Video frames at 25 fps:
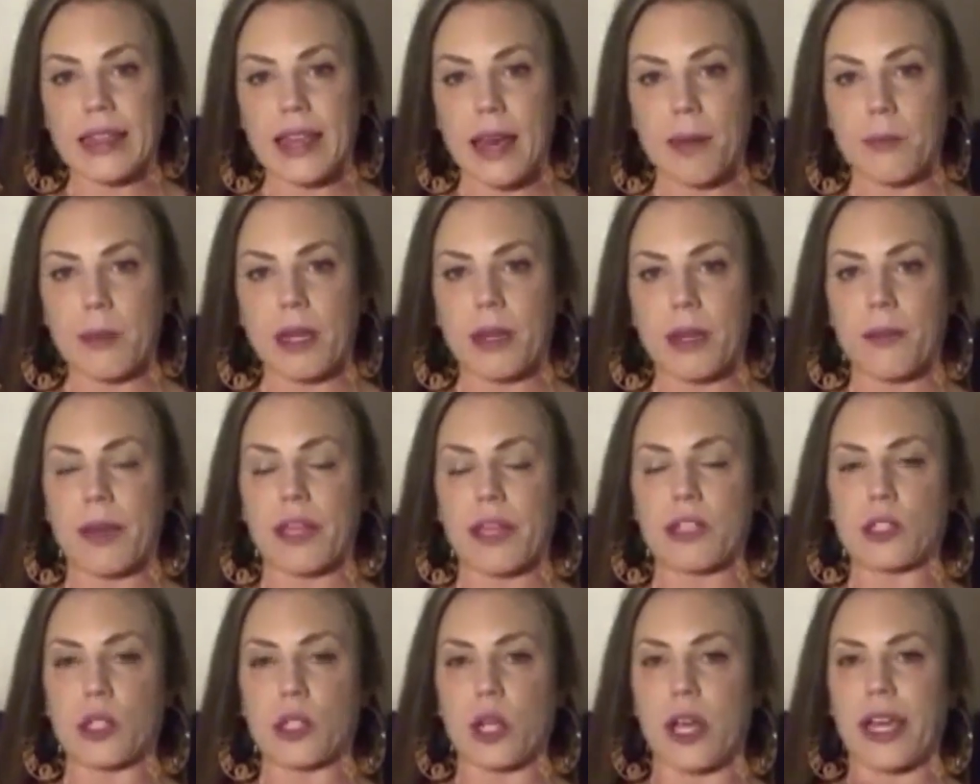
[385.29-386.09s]
I'm going to make
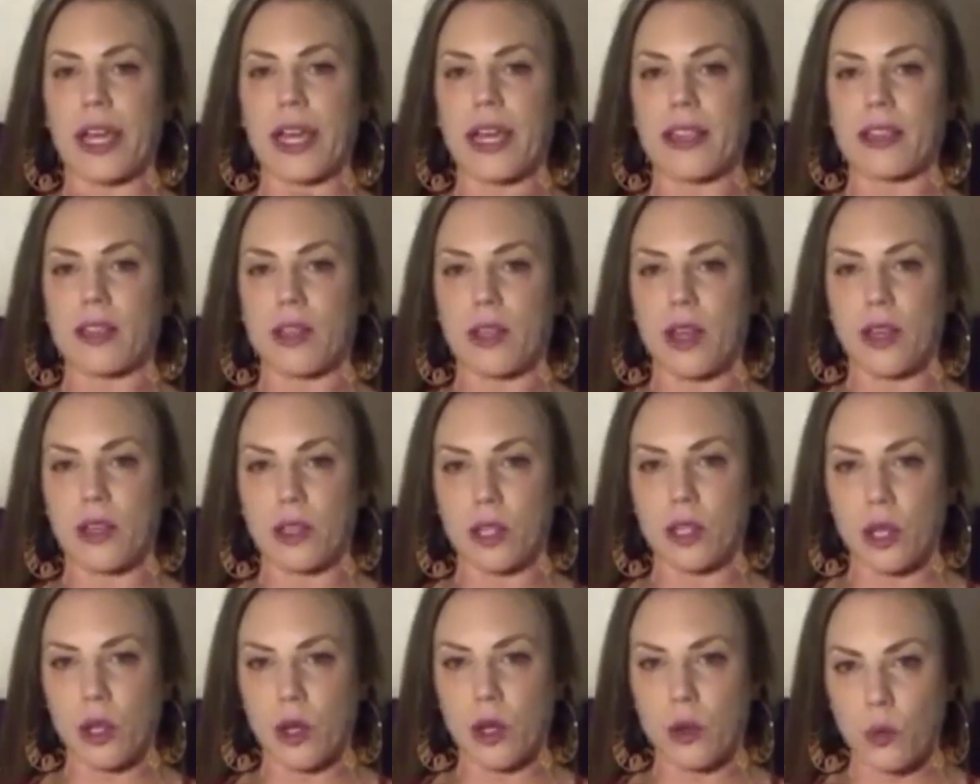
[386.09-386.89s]
sure I get the
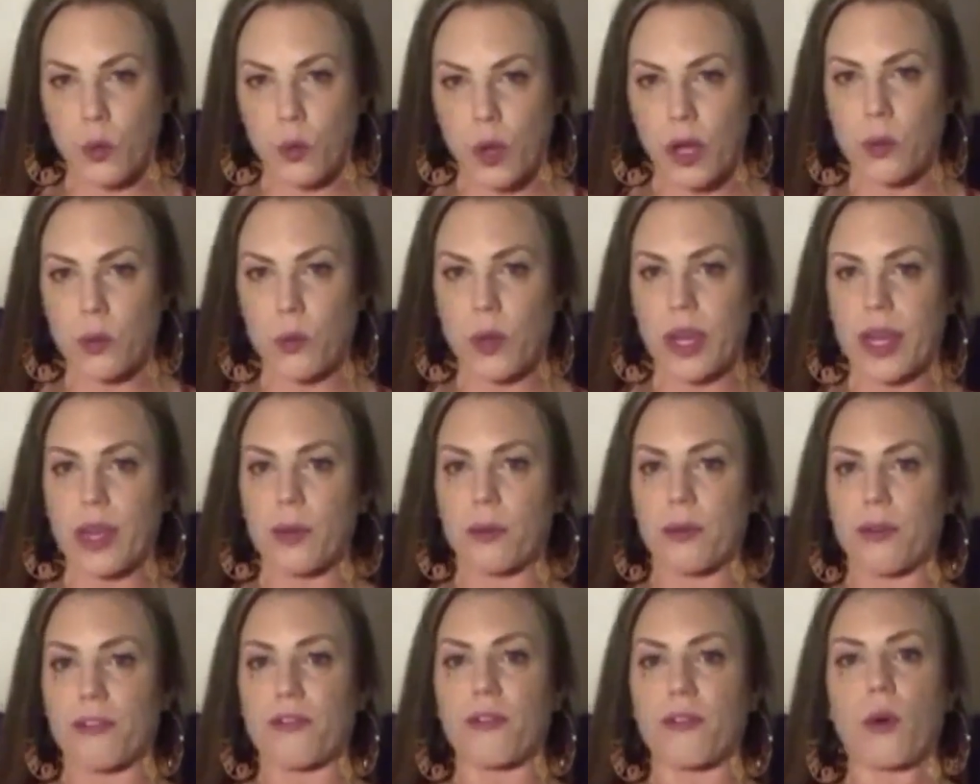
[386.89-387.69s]
alert 1 week
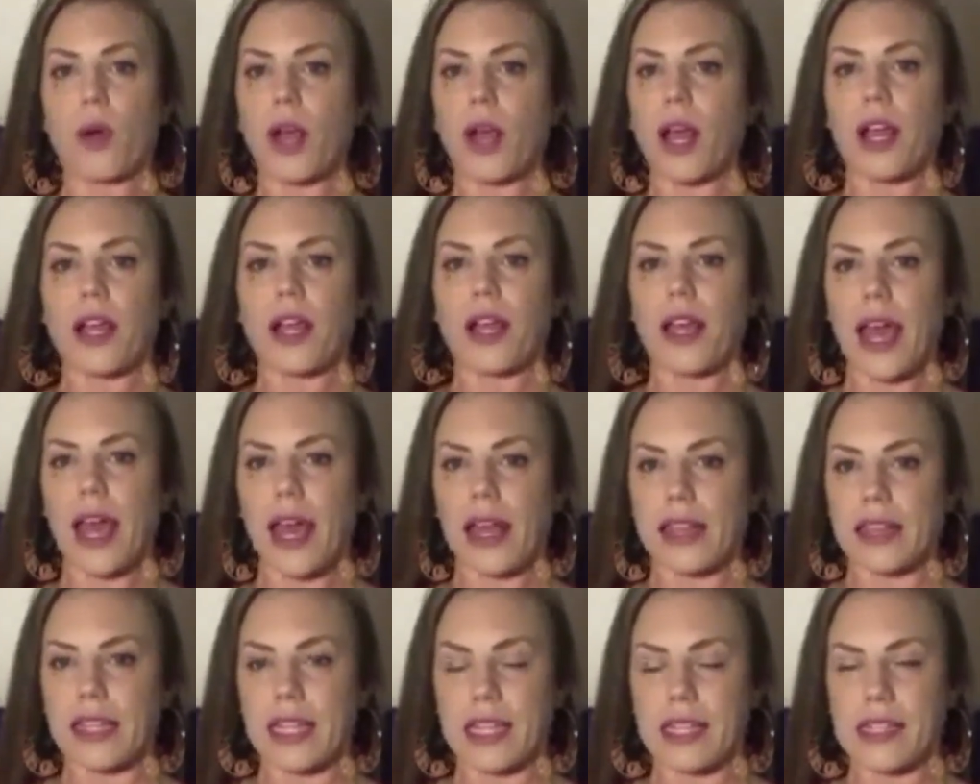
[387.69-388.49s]
before,
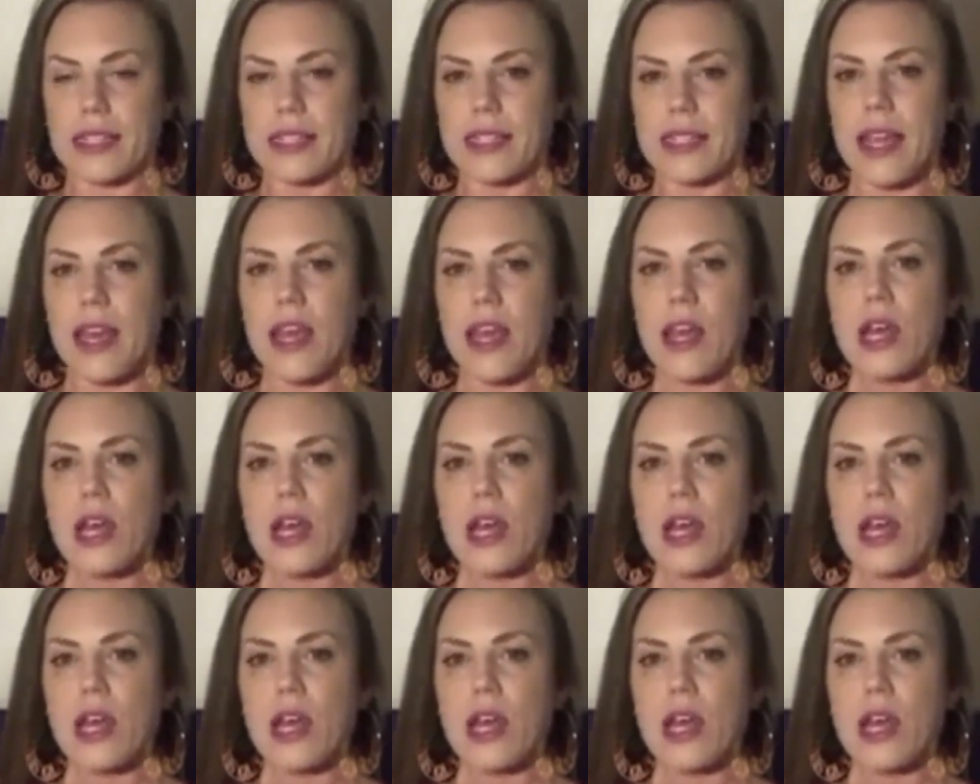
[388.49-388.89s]
at least,